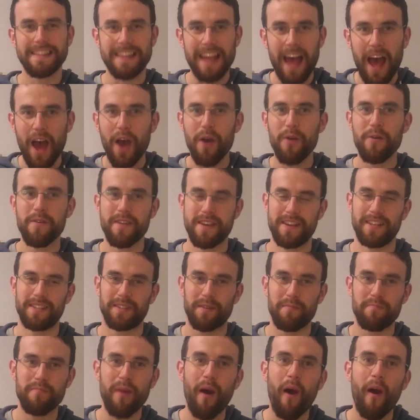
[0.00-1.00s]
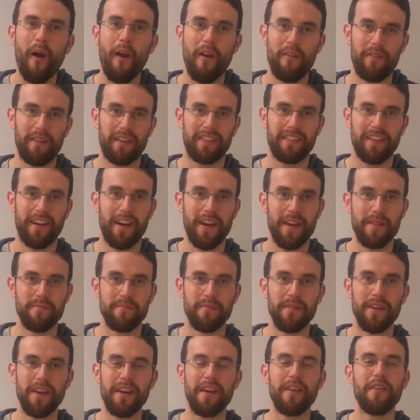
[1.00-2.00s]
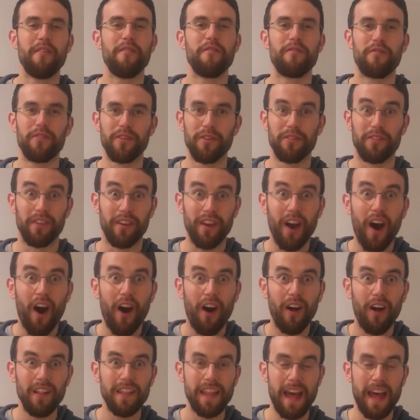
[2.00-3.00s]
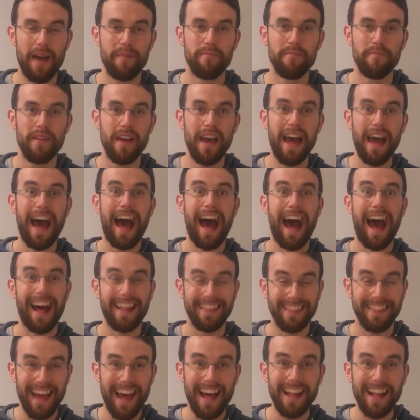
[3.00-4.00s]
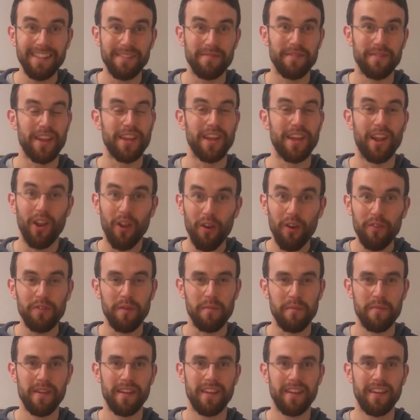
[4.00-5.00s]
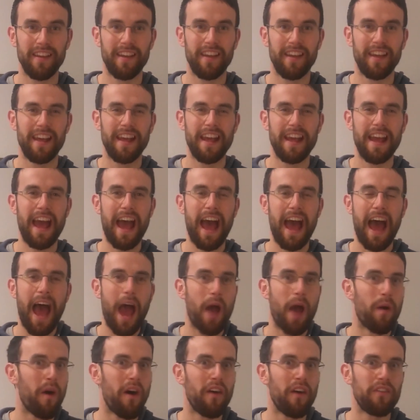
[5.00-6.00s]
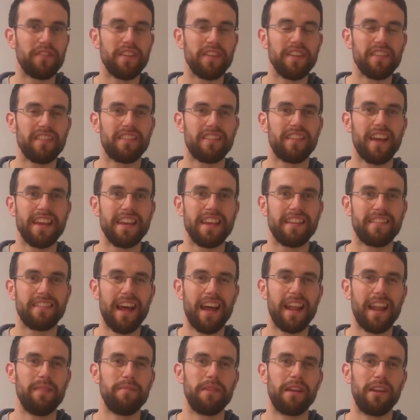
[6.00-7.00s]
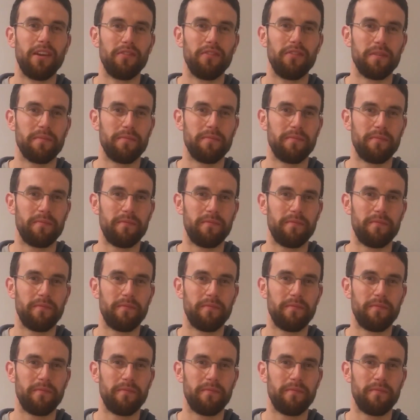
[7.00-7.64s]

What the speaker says: Now is the perfect time for you to call them and tell them that you love them. How often is it that you tell them you love them?